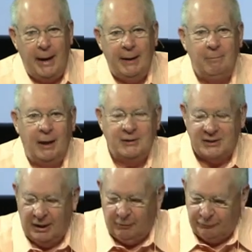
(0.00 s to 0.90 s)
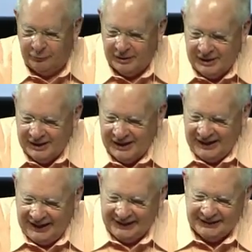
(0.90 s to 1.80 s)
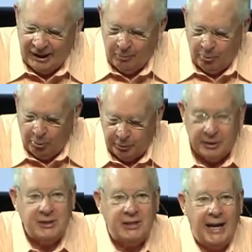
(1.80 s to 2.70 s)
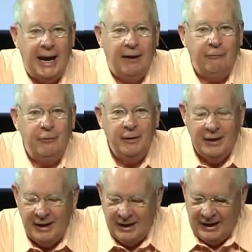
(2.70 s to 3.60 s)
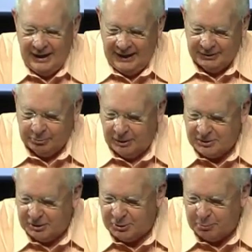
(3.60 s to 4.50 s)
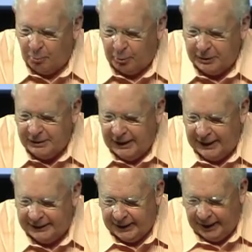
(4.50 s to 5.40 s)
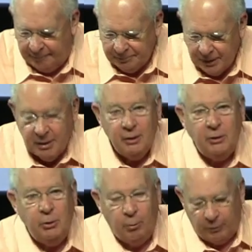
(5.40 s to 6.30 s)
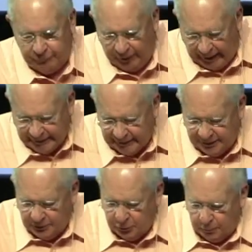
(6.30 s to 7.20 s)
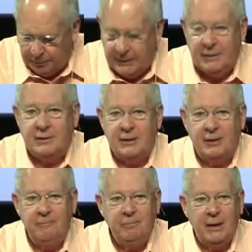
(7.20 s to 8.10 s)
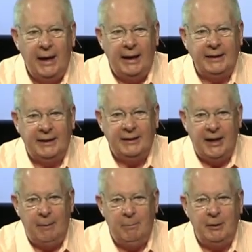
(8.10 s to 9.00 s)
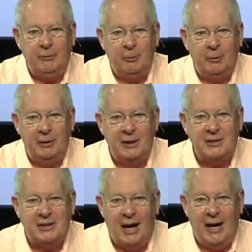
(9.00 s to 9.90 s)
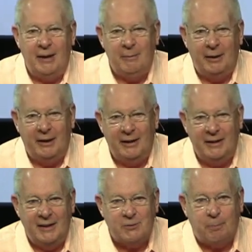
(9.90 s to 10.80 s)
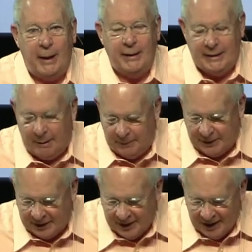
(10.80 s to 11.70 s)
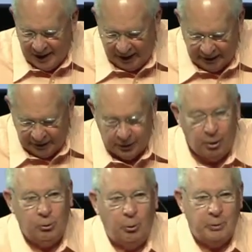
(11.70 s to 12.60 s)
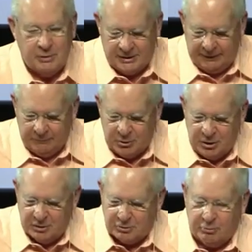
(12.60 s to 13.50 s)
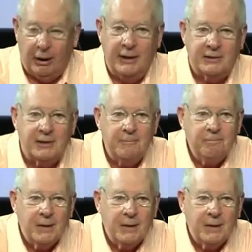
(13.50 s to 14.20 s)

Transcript: Matt, myself, and uh, all the staff. I trust this morning that uh, you are finding your peace and contentment during this time, uh, in this pandemic, uh, in our Lord and Savior Jesus Christ.